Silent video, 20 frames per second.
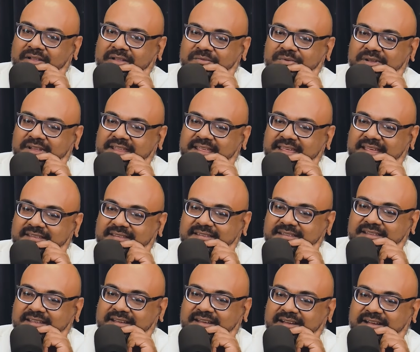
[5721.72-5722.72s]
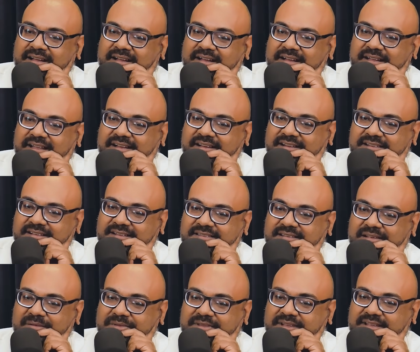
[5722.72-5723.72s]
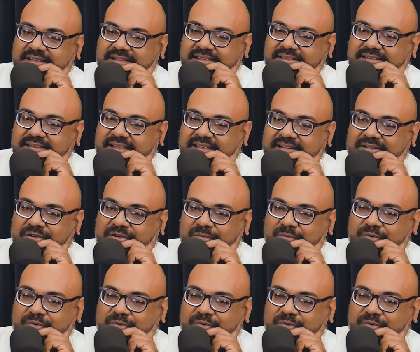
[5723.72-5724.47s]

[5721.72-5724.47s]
how does one gauge the intent? Is it something that's like